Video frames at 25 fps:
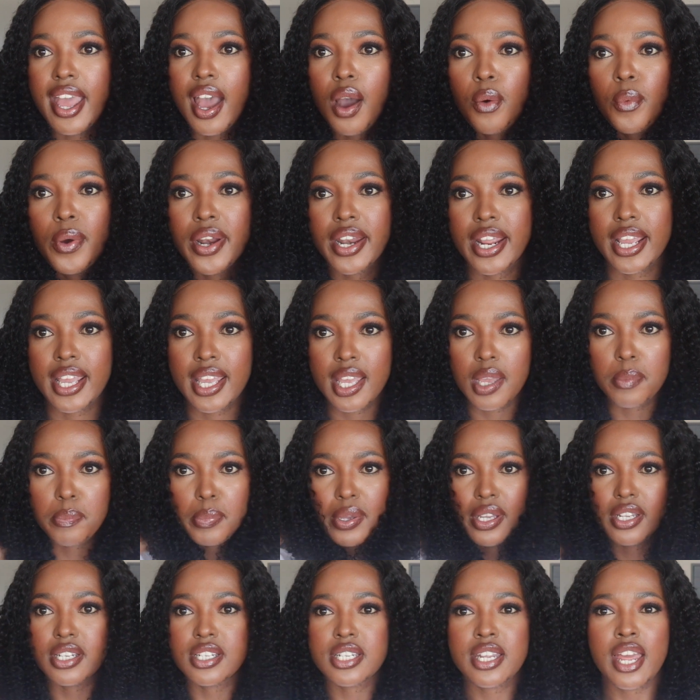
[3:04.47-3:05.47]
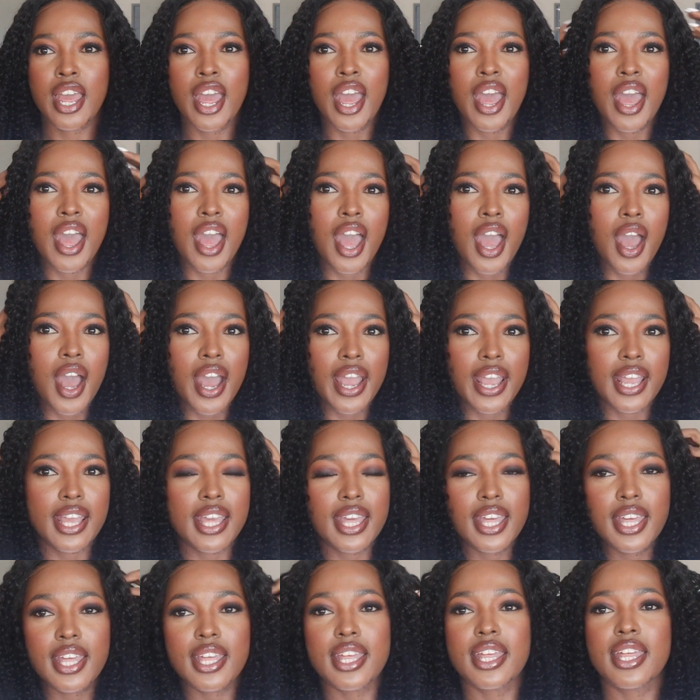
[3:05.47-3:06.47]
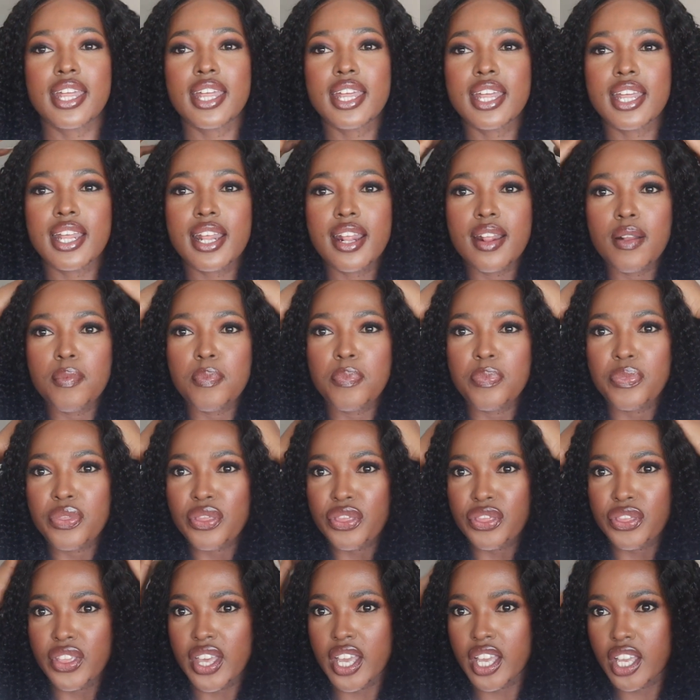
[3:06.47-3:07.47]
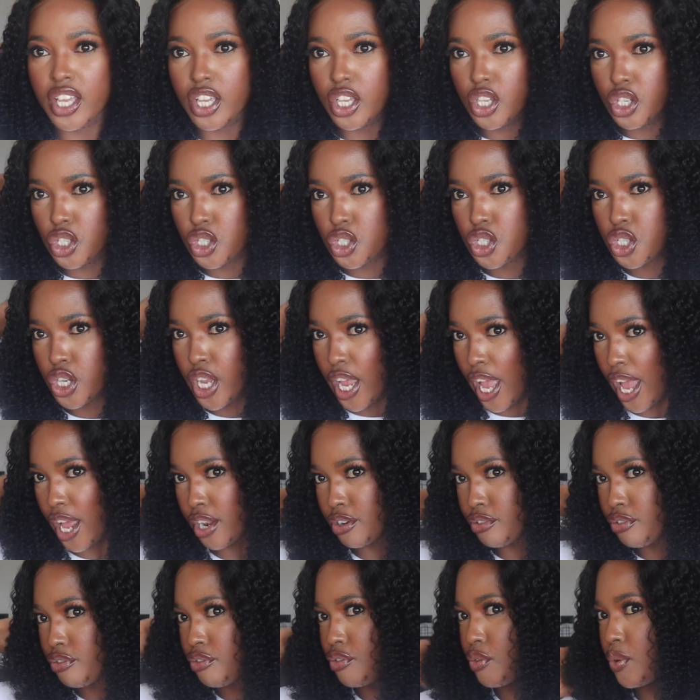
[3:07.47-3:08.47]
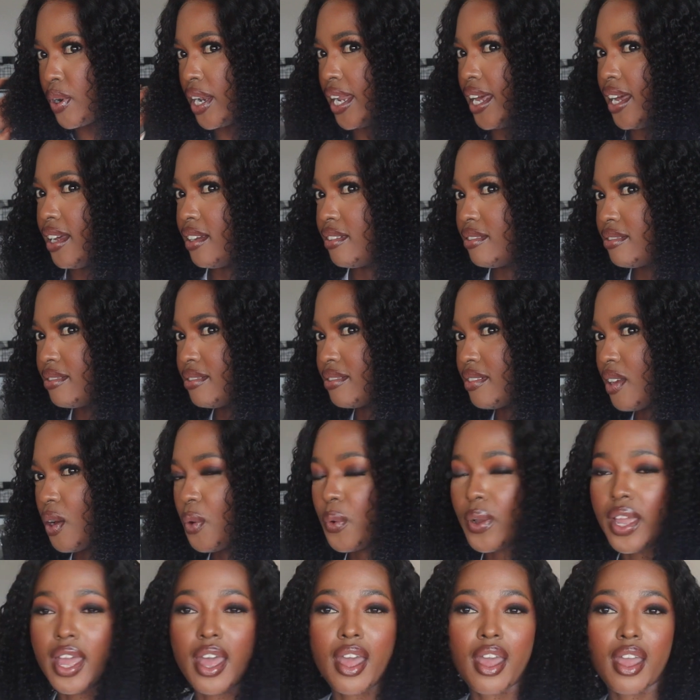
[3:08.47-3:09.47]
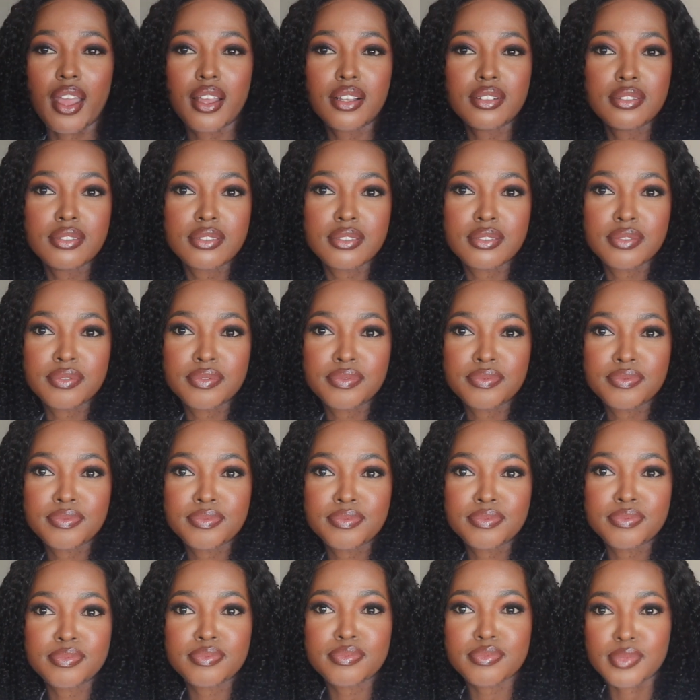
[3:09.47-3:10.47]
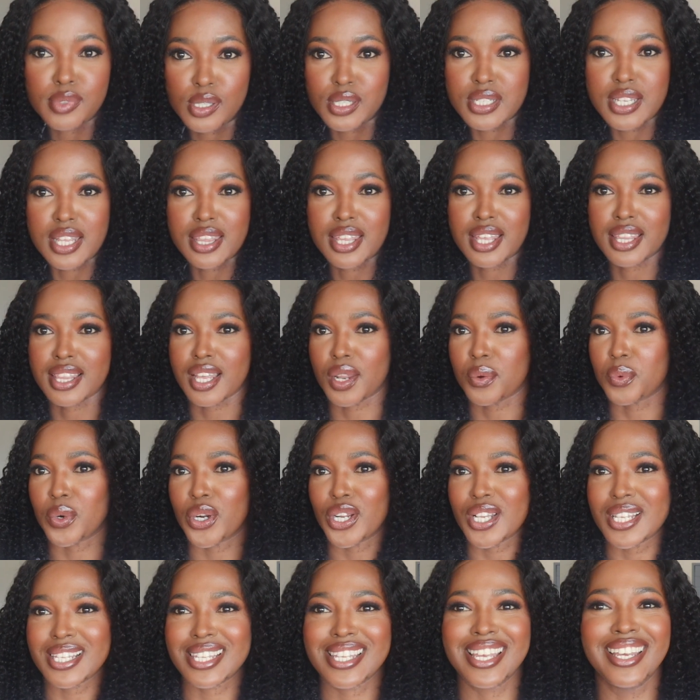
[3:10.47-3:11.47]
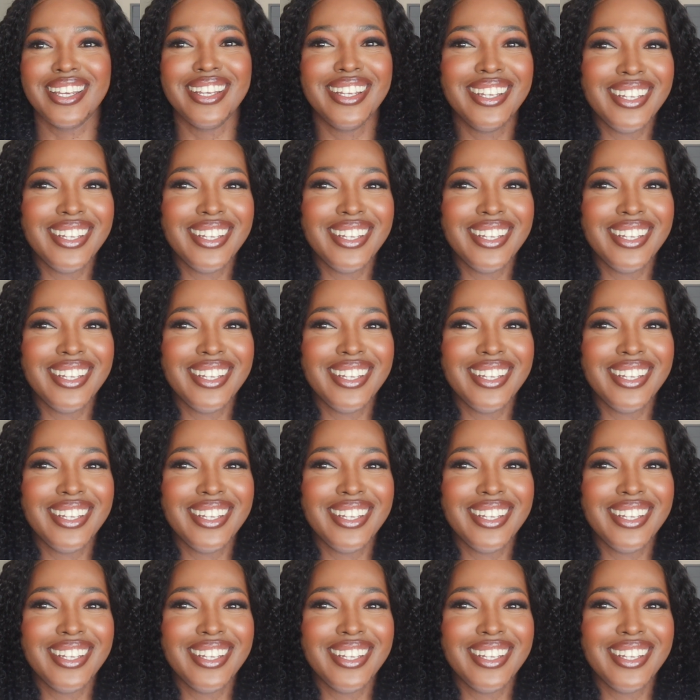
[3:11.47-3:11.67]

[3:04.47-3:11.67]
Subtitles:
I want to keep it kinky, thickish, and fuller, okay? Because I think that works.